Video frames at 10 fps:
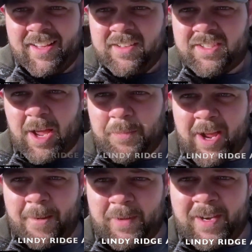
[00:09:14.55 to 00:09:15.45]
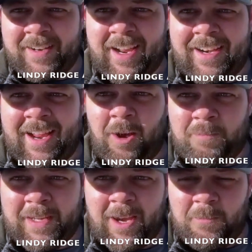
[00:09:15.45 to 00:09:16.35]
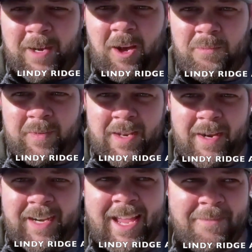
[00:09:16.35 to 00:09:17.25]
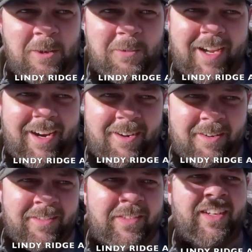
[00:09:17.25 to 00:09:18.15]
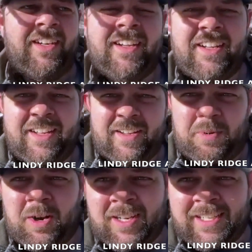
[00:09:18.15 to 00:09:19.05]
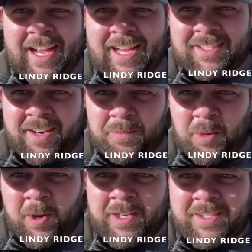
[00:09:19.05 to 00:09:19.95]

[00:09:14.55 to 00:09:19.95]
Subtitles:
stepping up and helping me out and helping get my name out there and broadcasting to the boys.